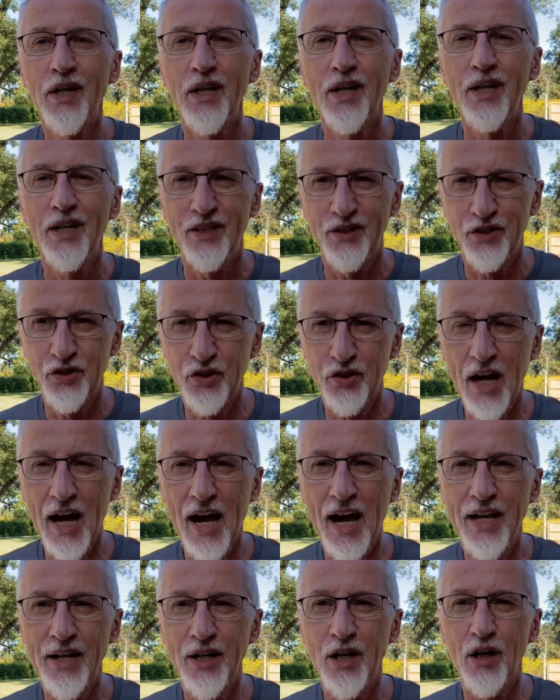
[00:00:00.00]

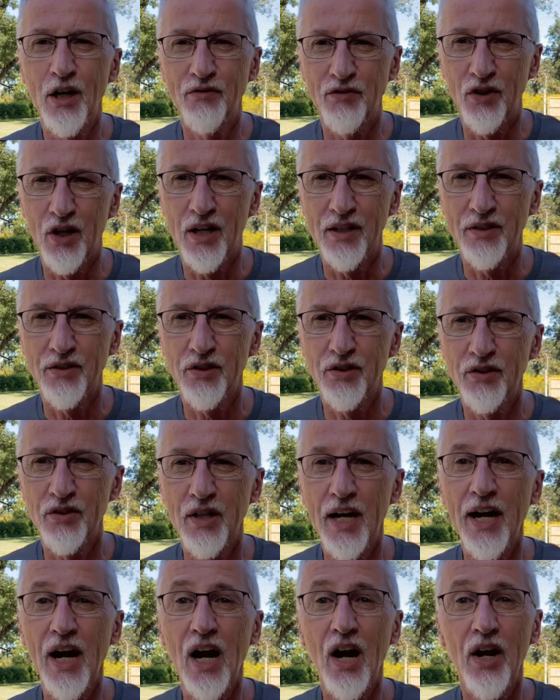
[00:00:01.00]
inside of us,
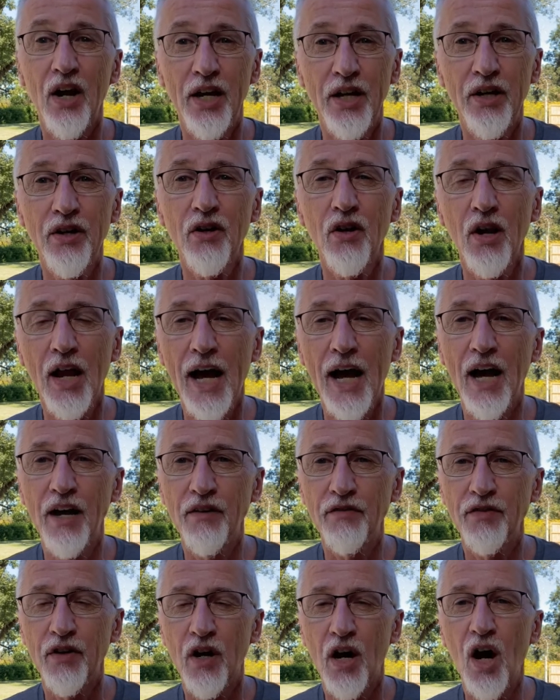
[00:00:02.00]
that our inner
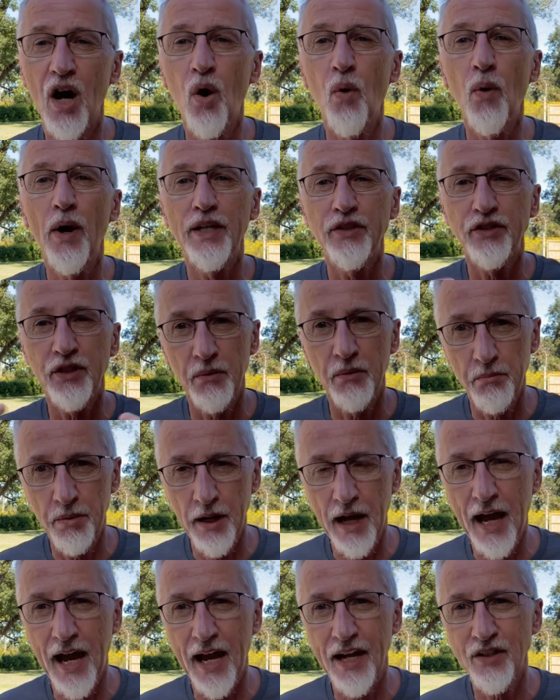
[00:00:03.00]
life always
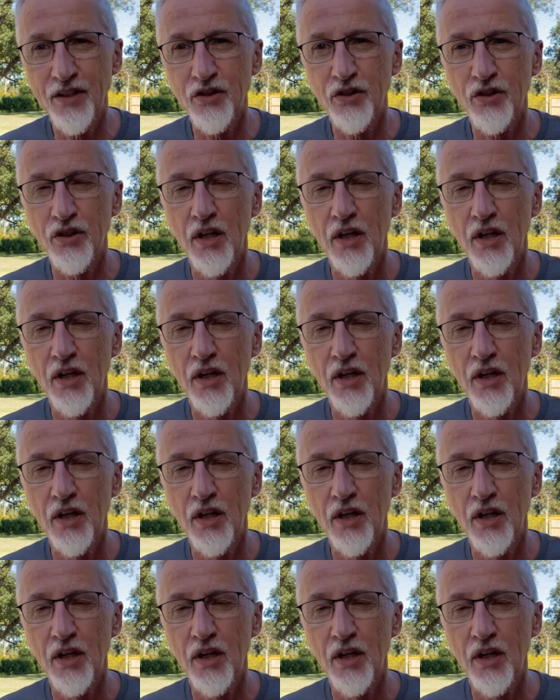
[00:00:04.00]
impacts